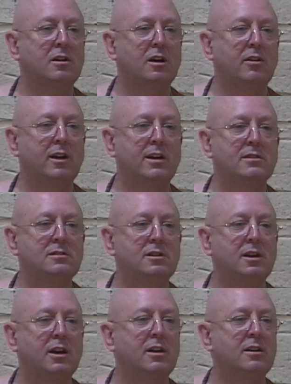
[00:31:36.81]
And that's
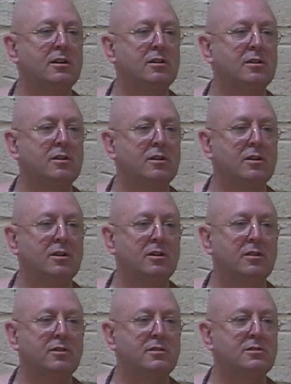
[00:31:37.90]
the end
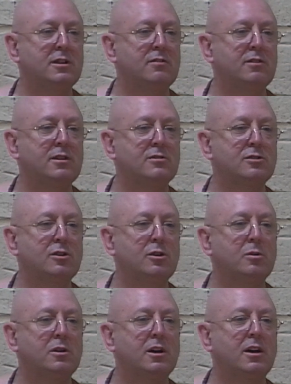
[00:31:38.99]
of this evening's
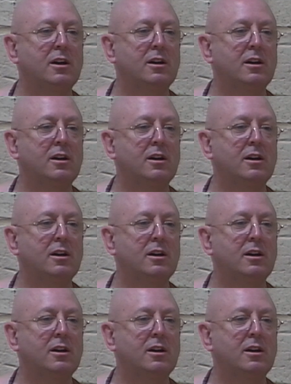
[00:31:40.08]
Q&A.